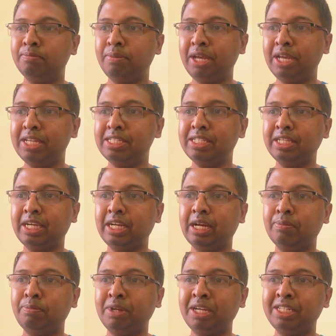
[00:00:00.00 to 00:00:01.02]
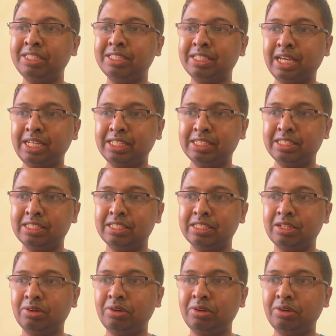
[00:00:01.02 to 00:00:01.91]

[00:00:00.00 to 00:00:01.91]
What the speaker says: Basic and Applied Science.